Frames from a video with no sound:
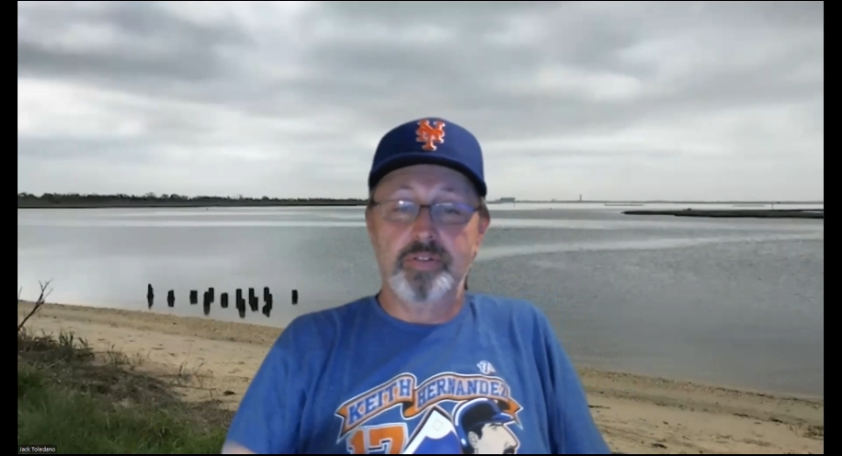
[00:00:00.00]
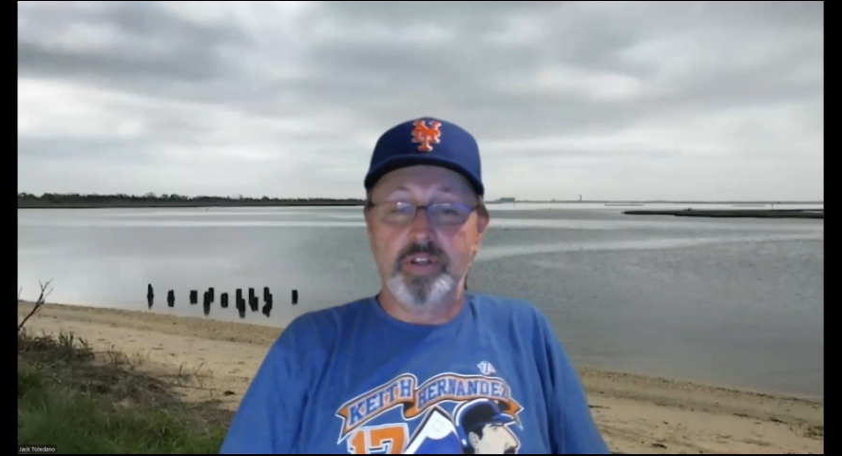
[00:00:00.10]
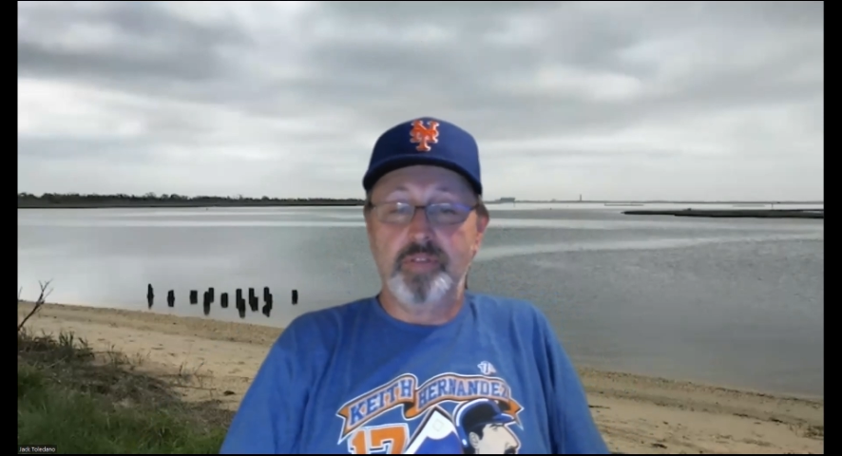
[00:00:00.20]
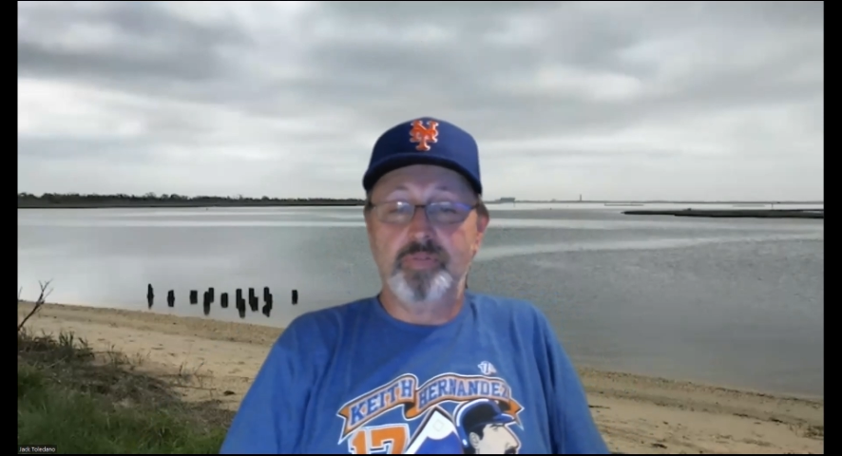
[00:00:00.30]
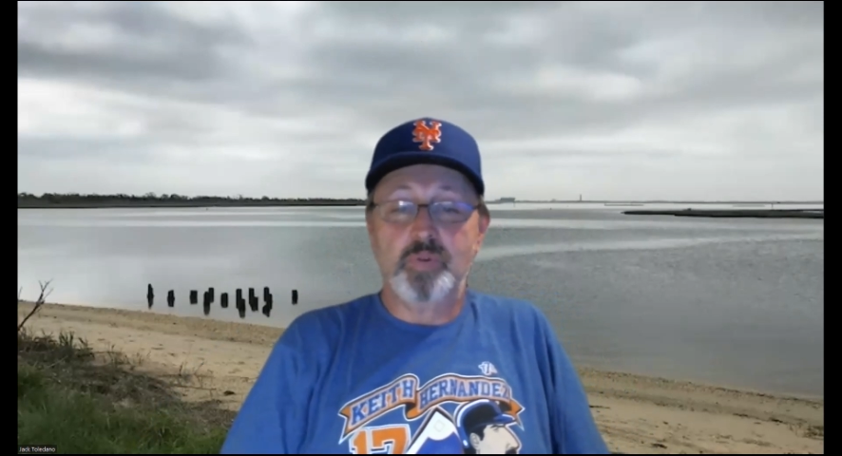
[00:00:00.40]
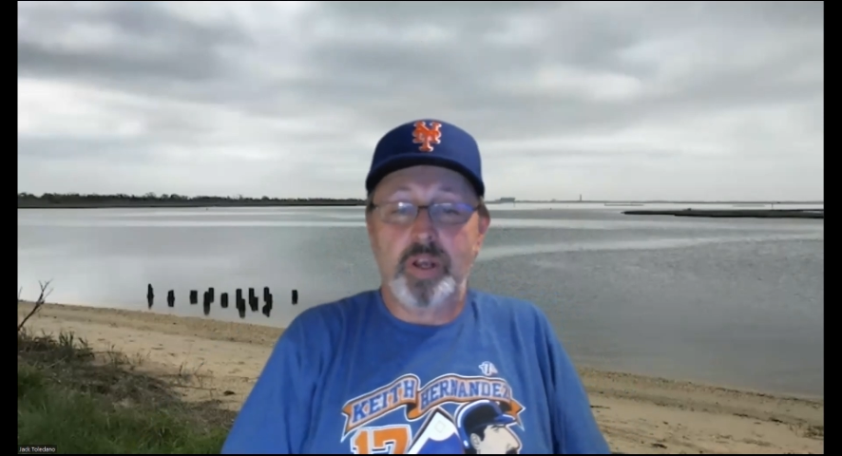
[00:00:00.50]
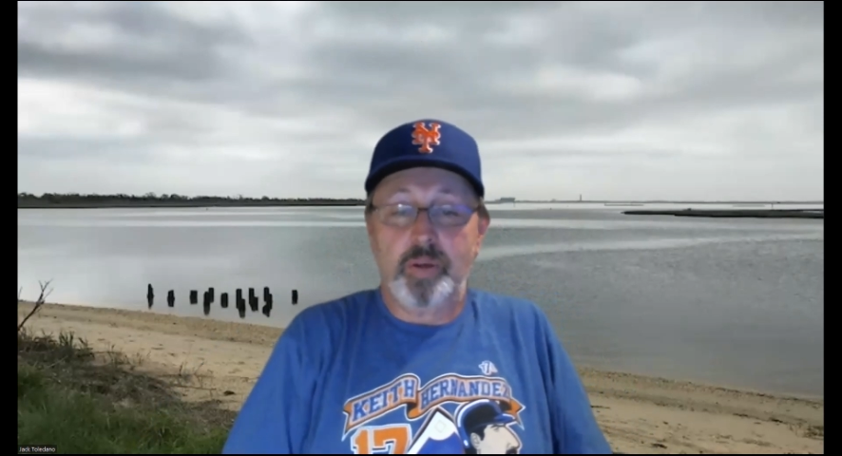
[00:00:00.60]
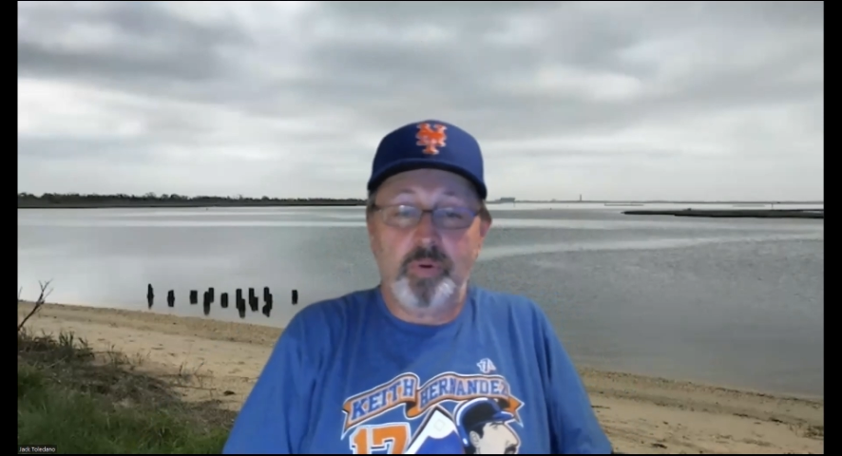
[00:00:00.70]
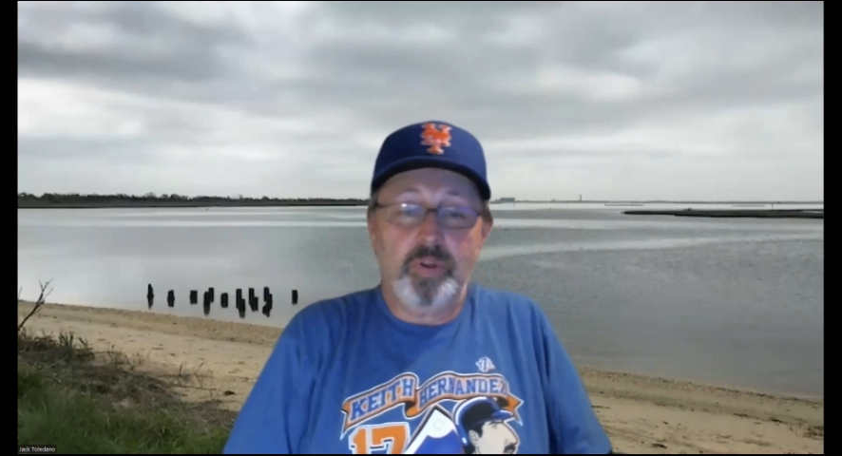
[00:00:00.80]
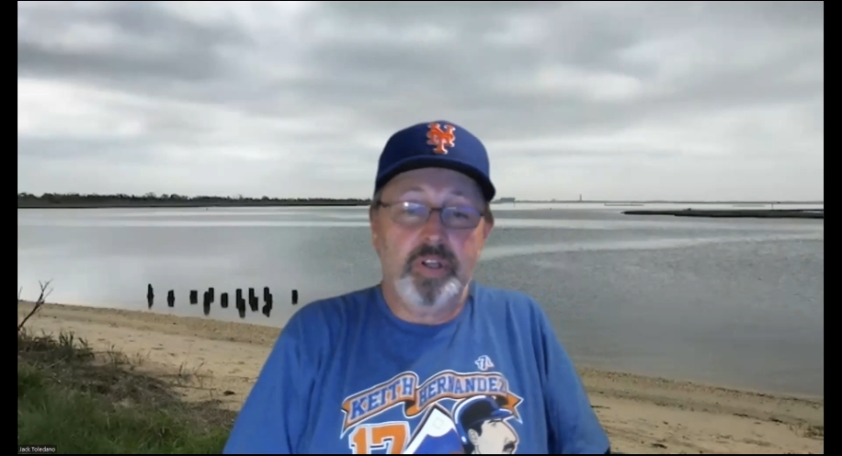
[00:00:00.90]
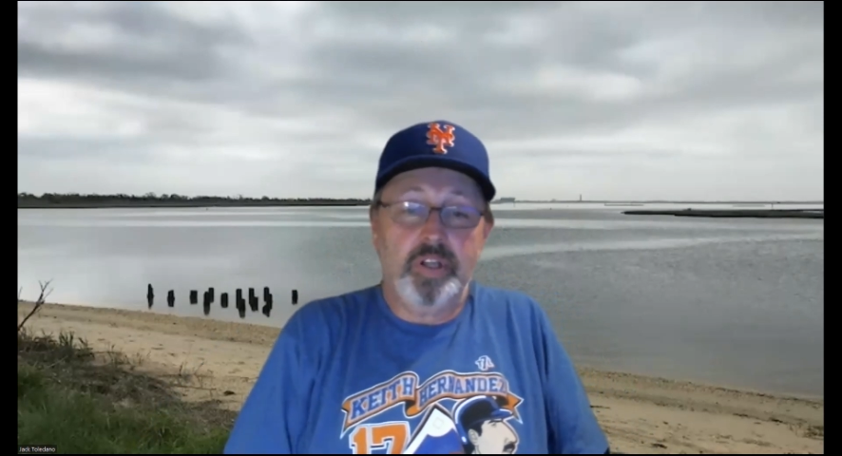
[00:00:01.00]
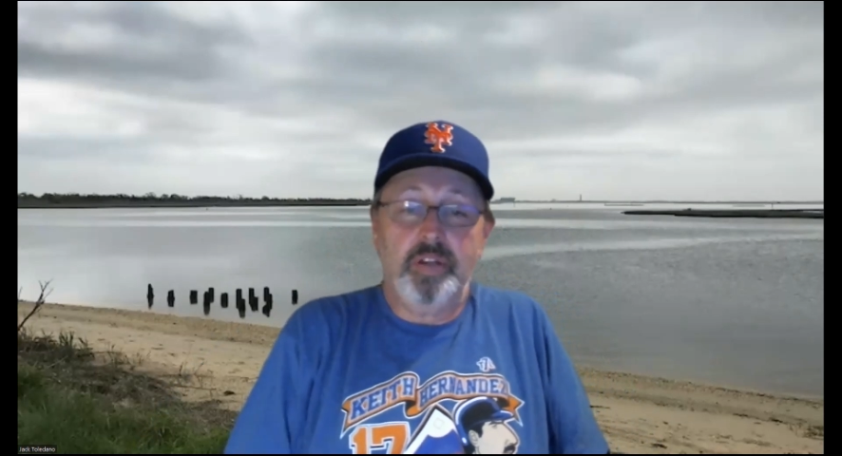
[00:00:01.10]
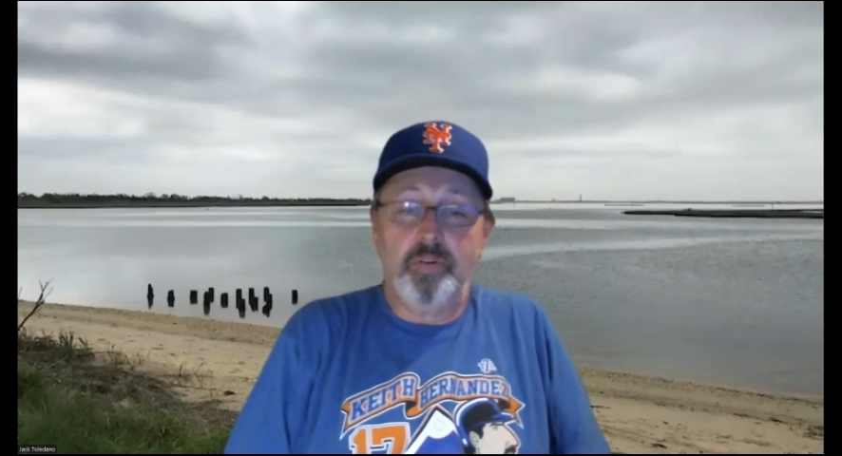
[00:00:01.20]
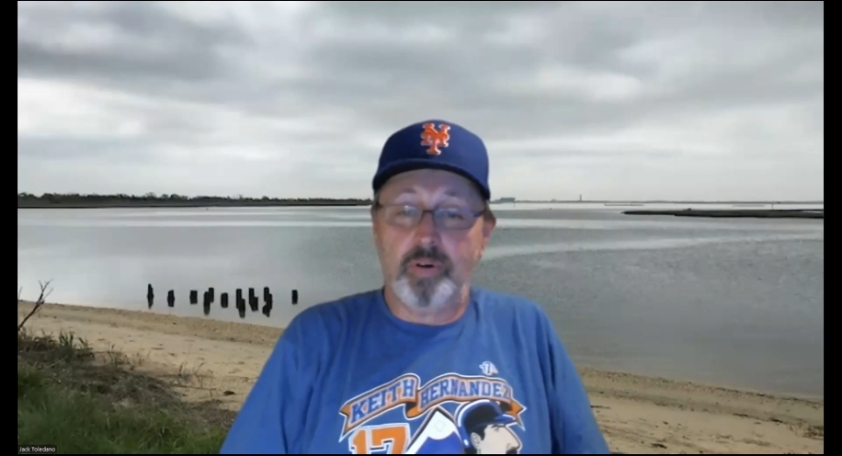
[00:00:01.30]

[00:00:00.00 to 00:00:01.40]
Sea of Tranquility